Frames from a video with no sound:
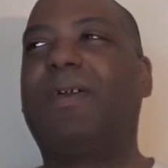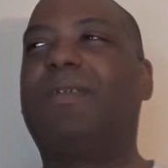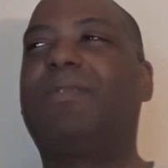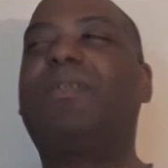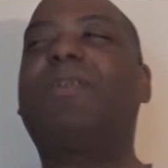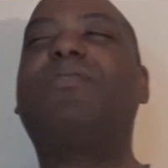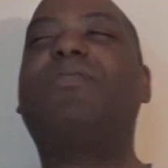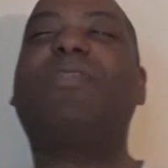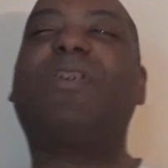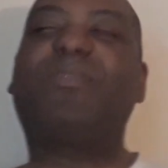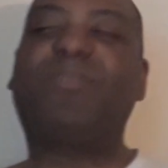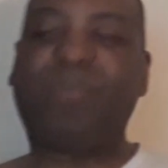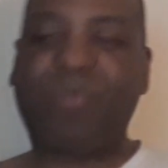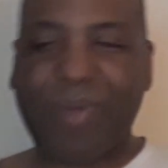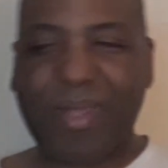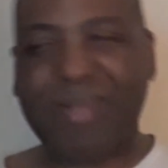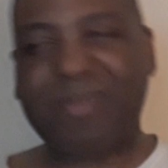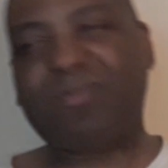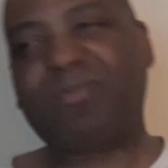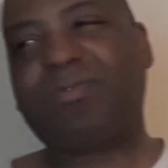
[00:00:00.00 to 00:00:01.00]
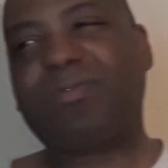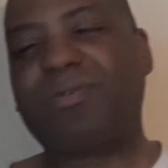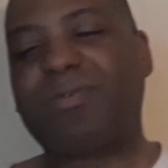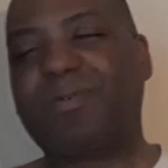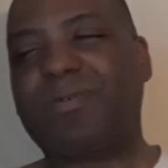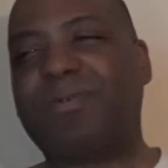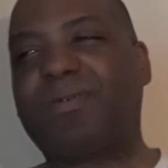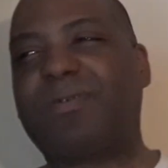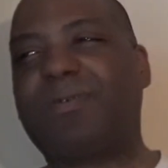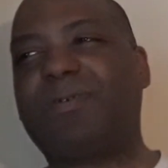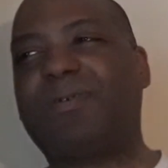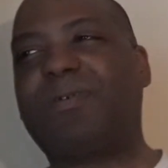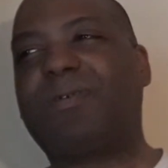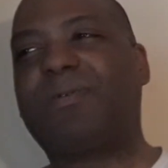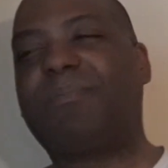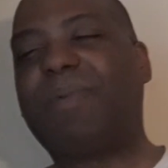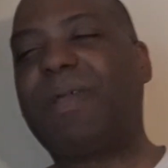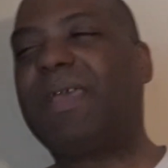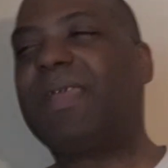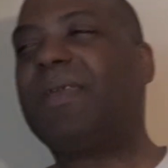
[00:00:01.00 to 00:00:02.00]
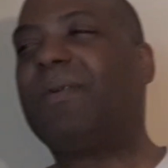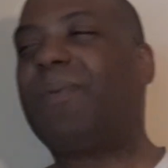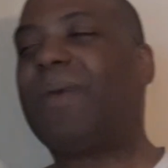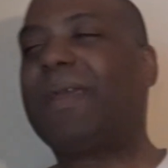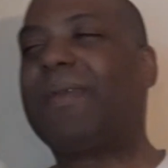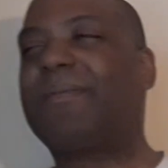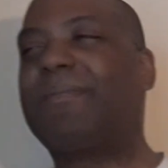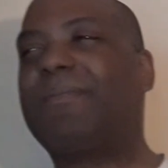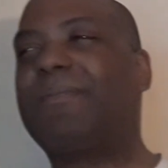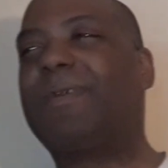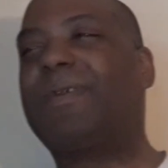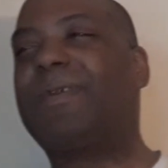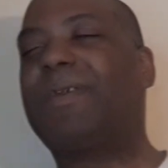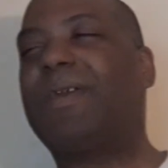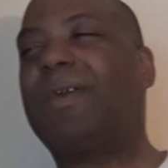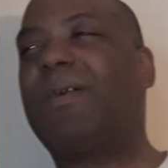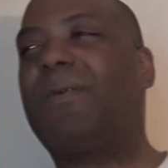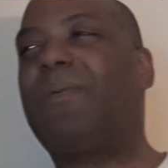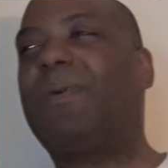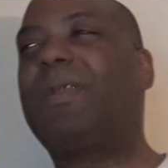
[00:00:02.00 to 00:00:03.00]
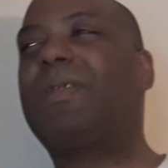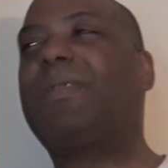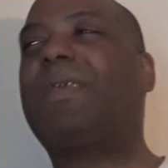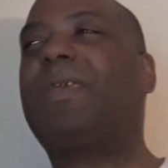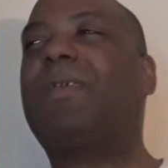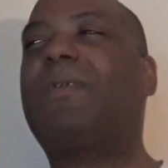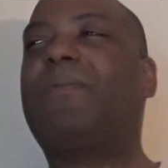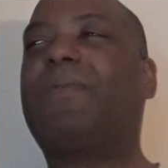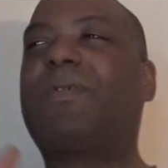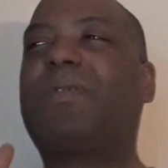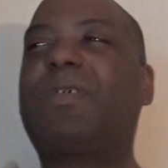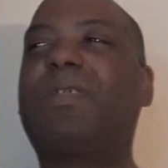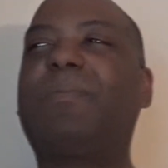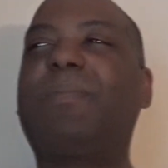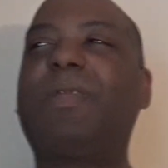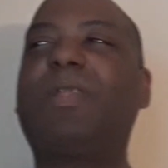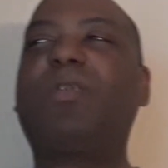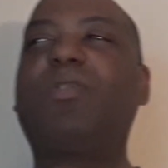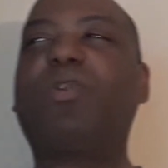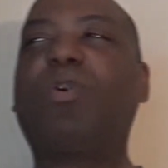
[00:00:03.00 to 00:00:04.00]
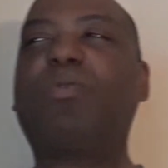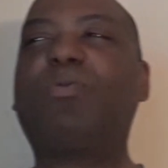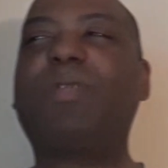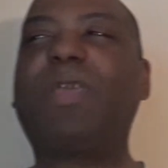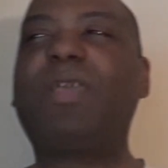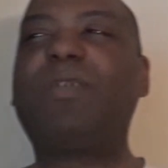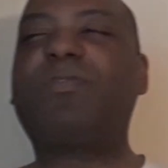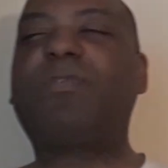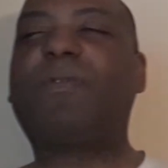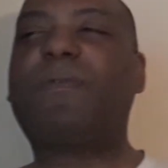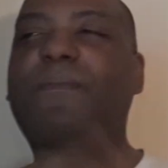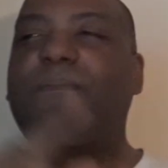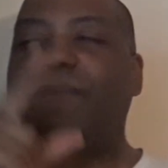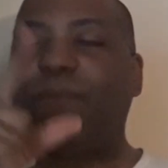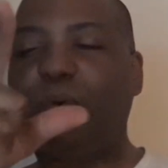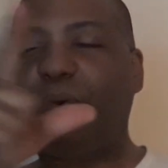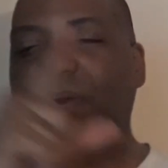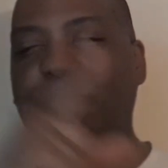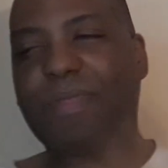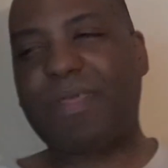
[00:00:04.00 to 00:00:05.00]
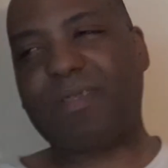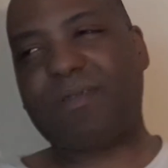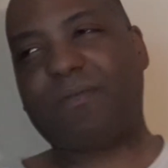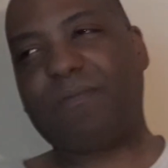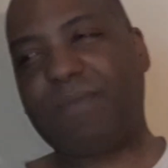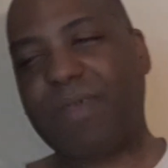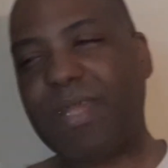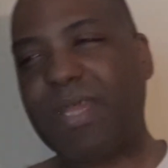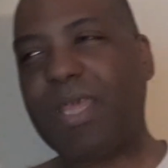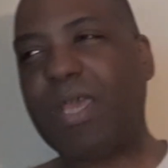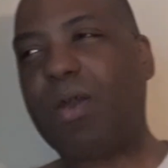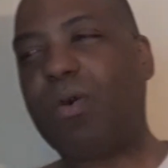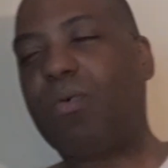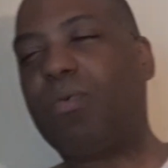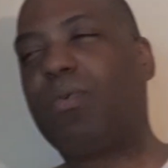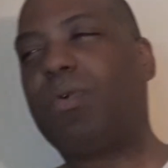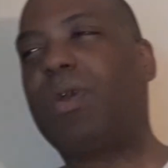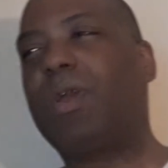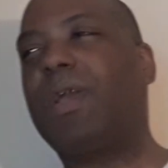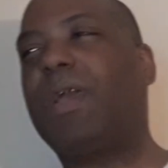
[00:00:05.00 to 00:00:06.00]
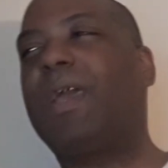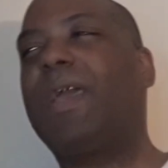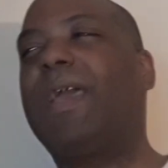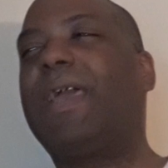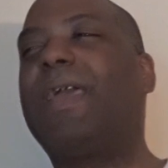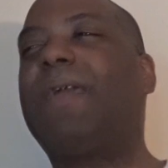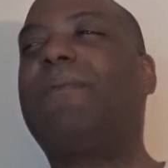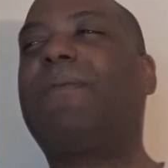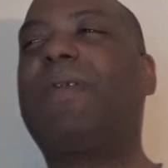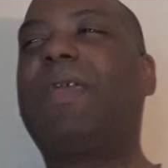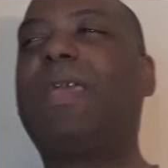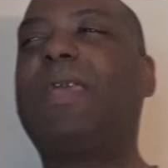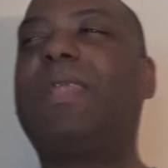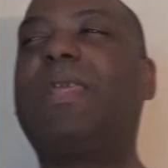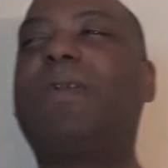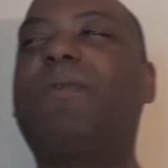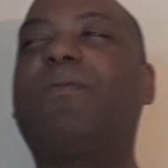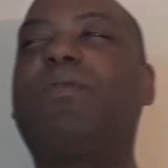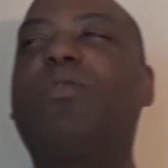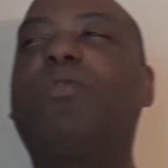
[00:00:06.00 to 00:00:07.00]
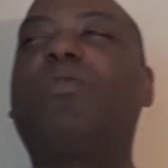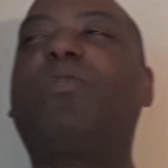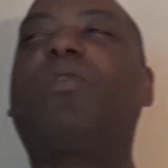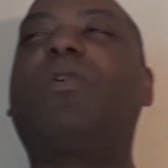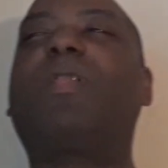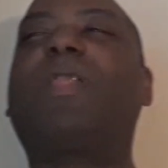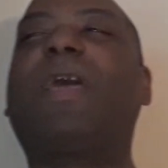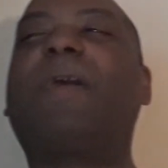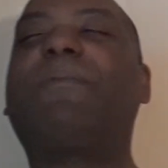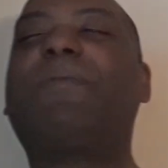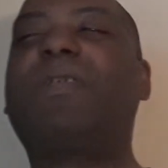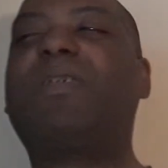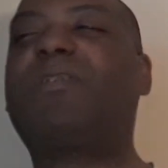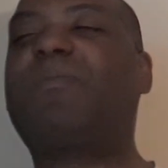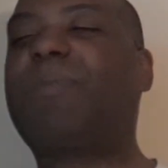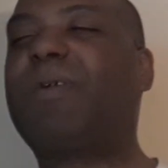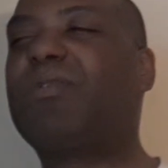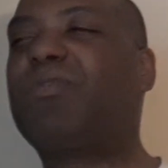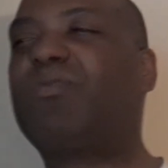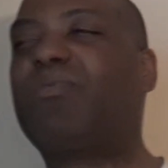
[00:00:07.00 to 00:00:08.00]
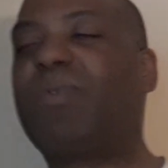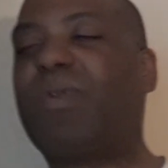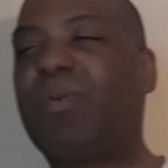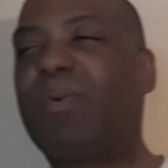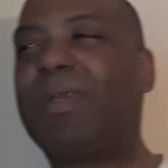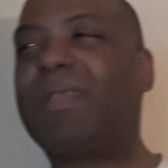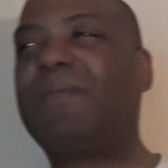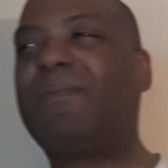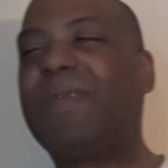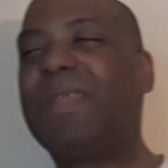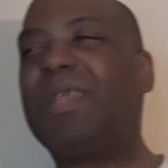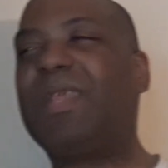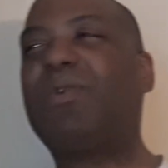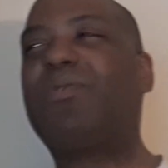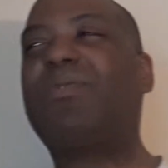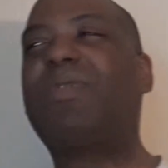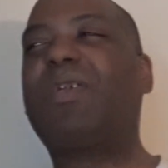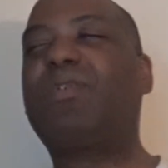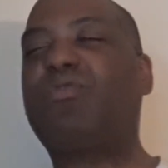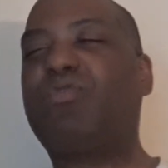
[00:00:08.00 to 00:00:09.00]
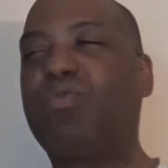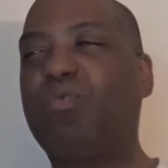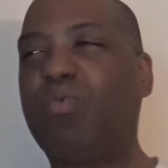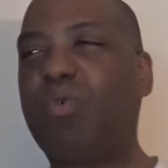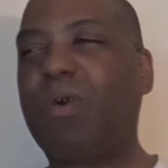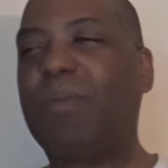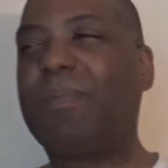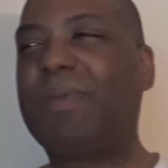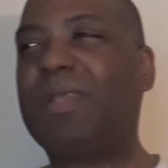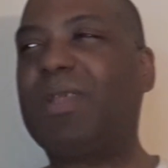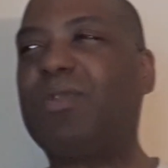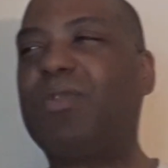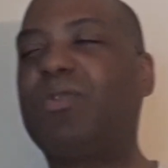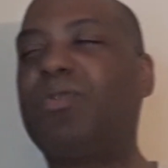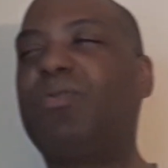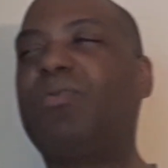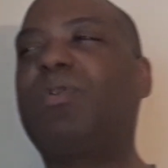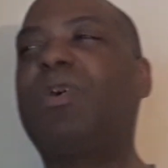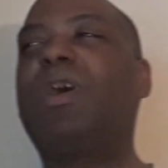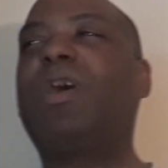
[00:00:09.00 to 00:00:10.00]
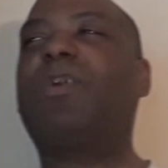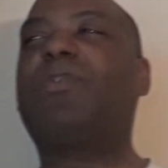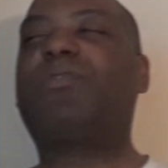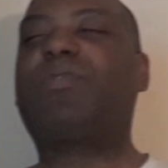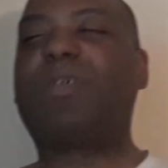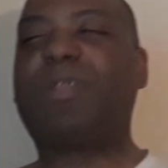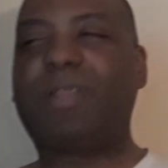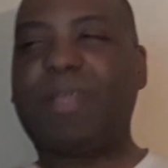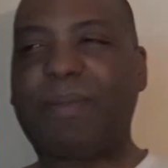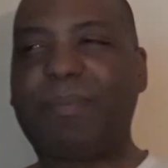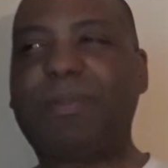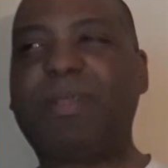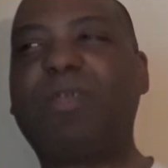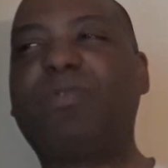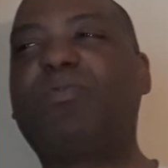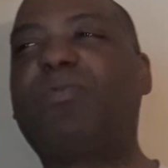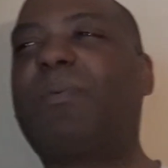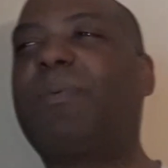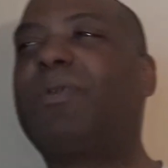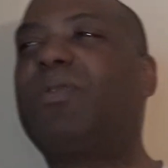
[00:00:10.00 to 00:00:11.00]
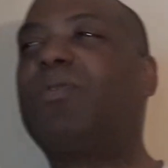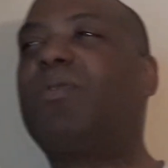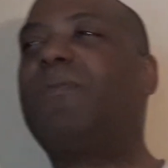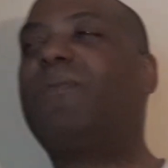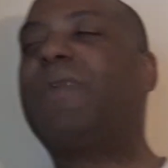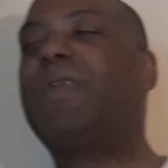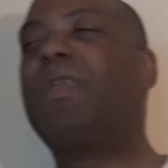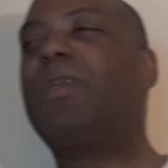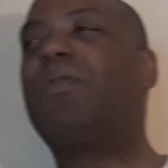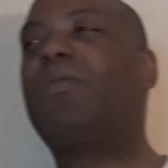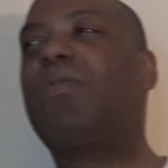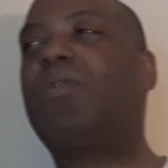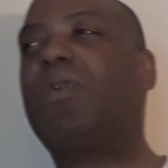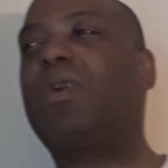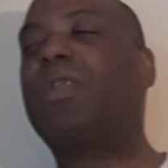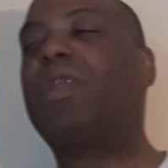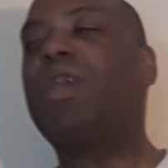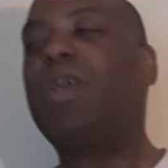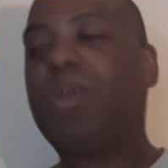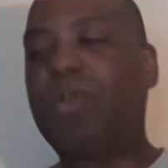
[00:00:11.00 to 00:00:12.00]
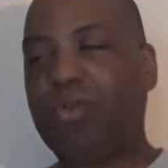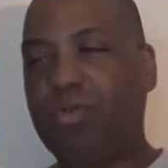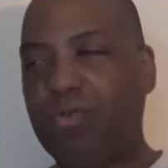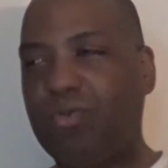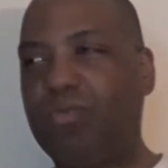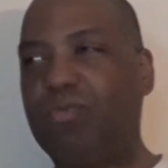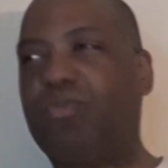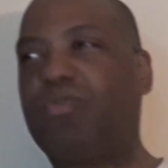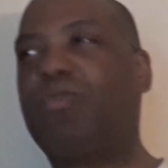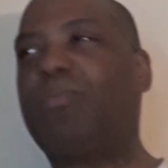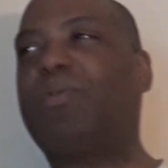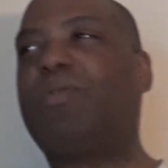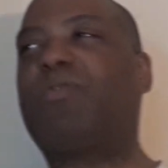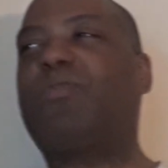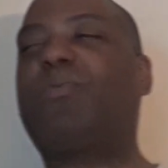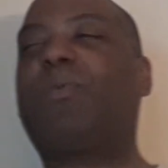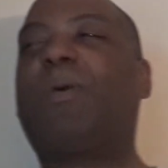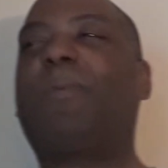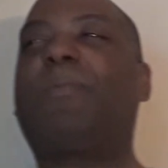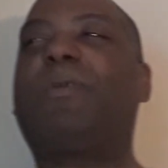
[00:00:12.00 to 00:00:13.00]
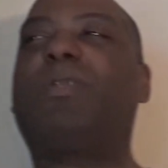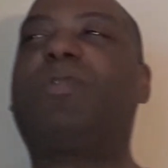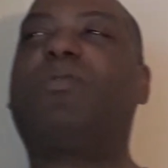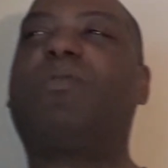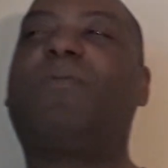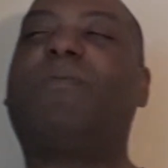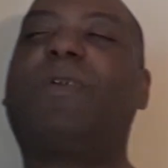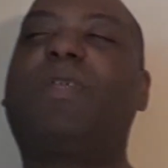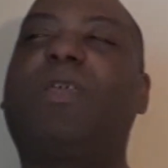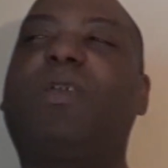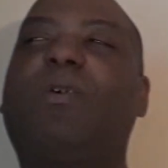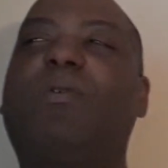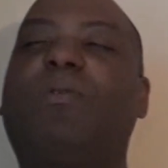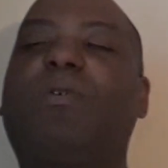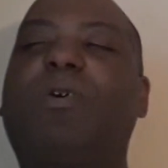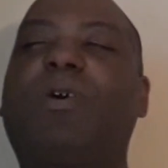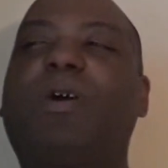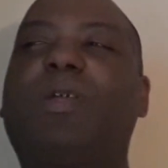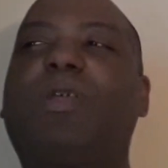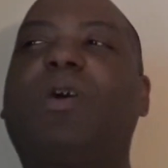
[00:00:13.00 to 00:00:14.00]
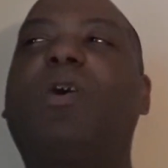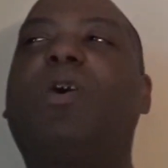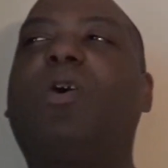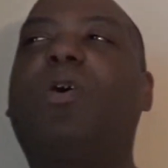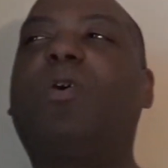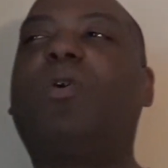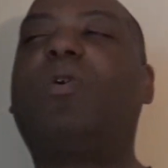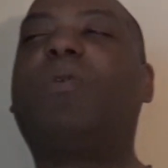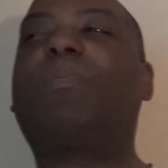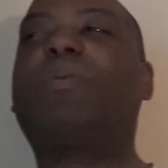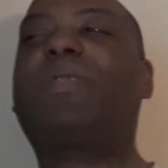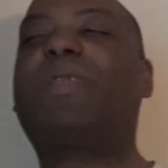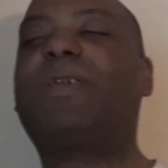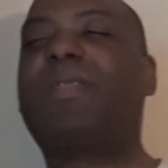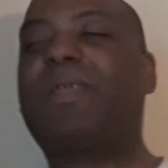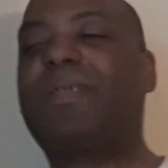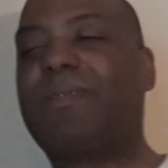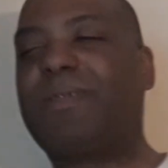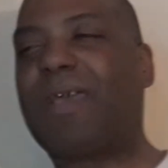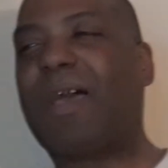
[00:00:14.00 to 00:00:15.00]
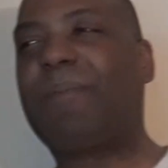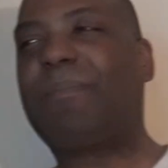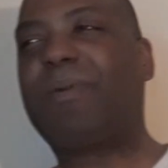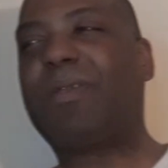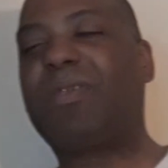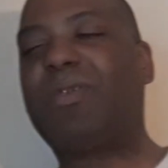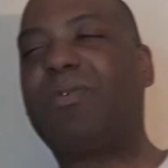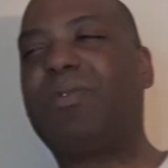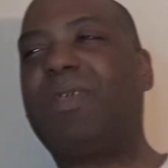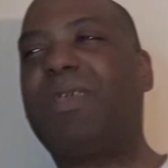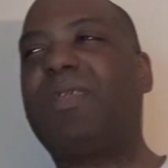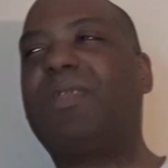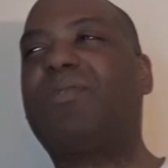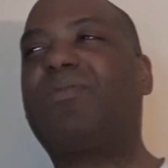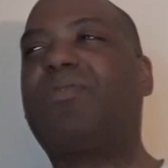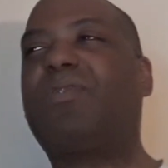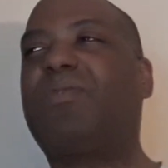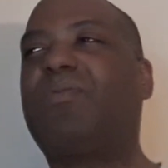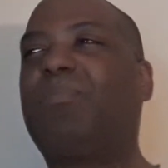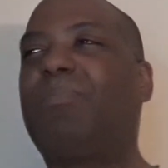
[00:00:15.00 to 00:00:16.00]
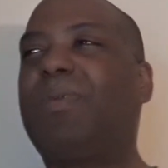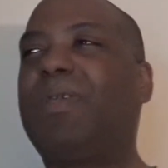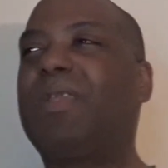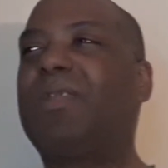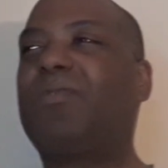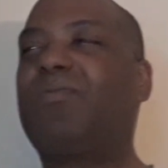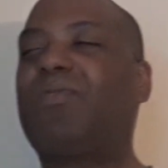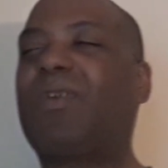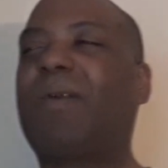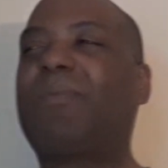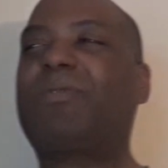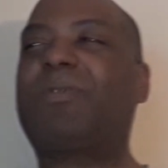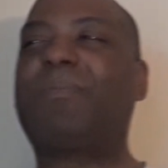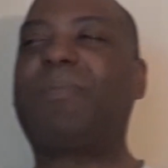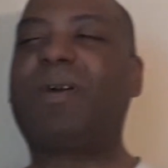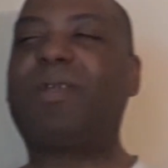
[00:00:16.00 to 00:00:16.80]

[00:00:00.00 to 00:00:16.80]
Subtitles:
Jesuits. But anyway, I want to thank you for sending me the donation for this video. If any of you all have any special request videos that you want me to do, celebrities you want me to do a video on, YouTubers you want me to do a video on, or a particular topic you need to be to drop some